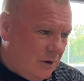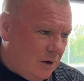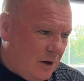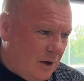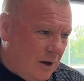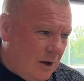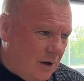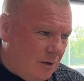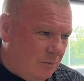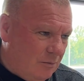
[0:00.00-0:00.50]

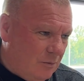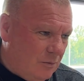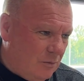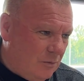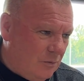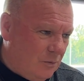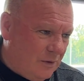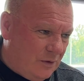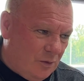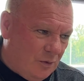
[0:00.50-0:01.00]
Um,
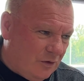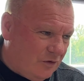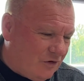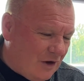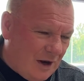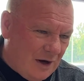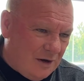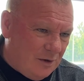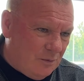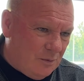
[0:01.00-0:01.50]
we know
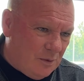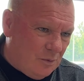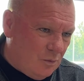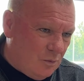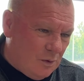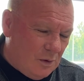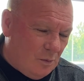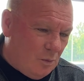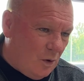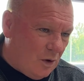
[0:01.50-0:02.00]
exactly where
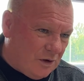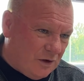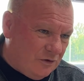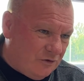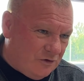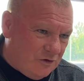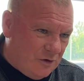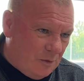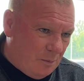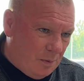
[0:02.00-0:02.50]
we're working
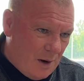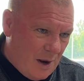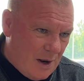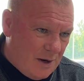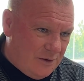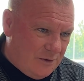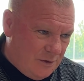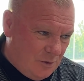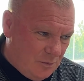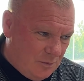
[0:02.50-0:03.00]
to the
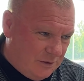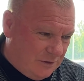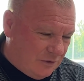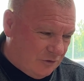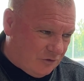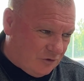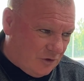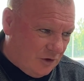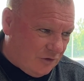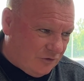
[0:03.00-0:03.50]
plan that we
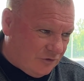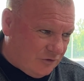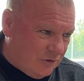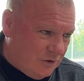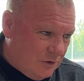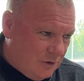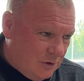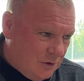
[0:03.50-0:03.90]
discussed.